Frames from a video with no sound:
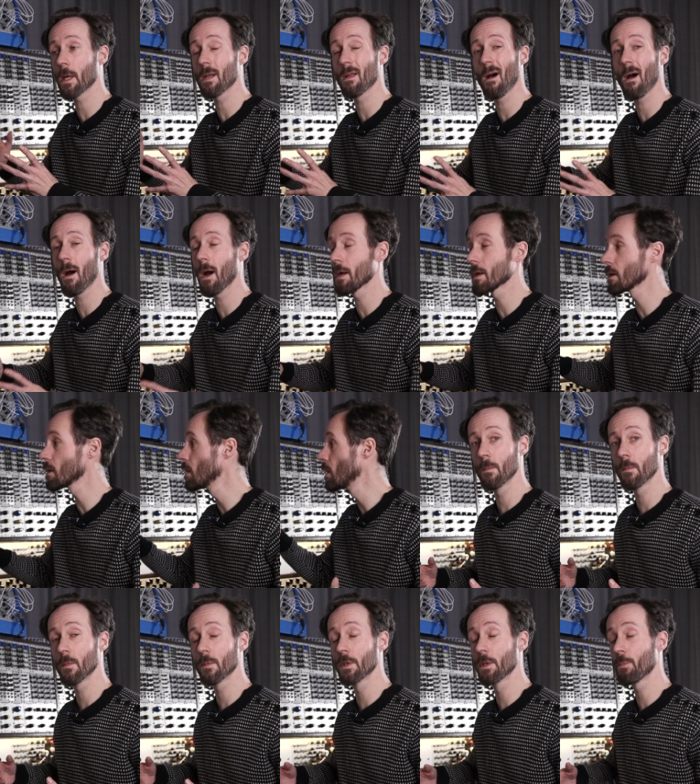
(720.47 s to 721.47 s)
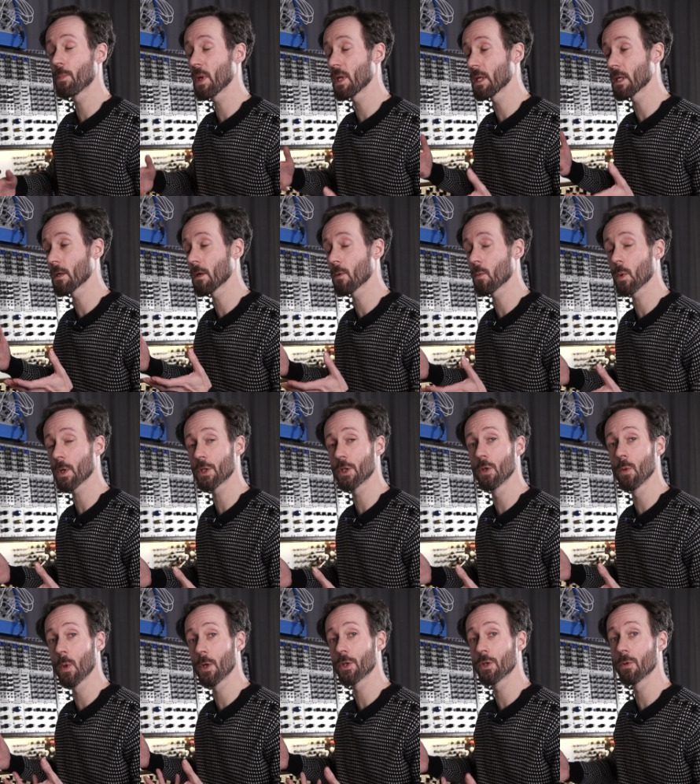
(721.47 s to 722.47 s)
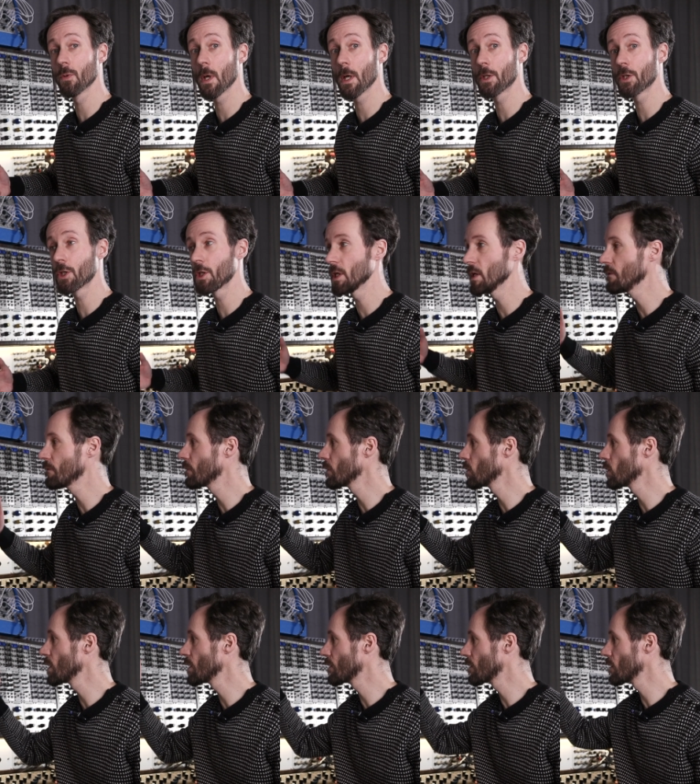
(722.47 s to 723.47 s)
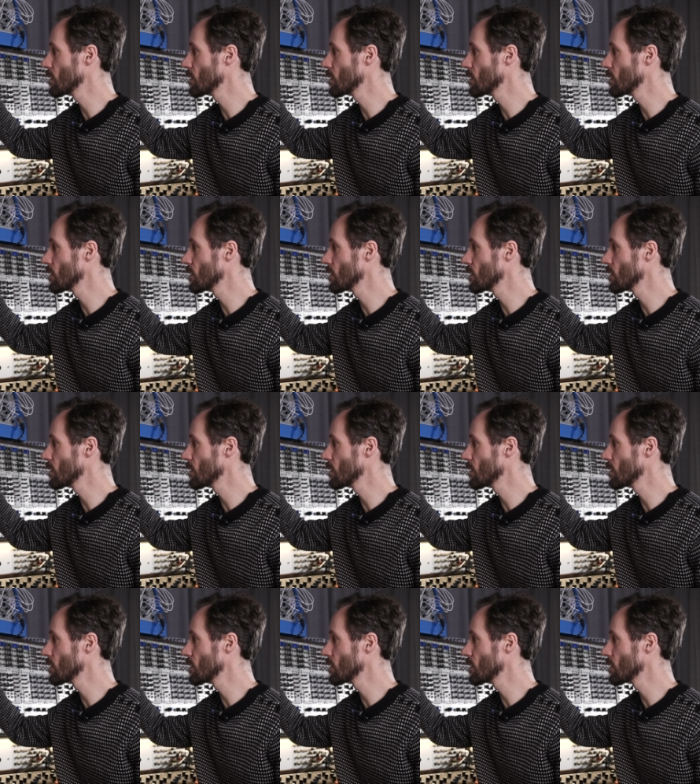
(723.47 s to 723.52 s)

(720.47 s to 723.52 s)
and higher depending on what you want to achieve with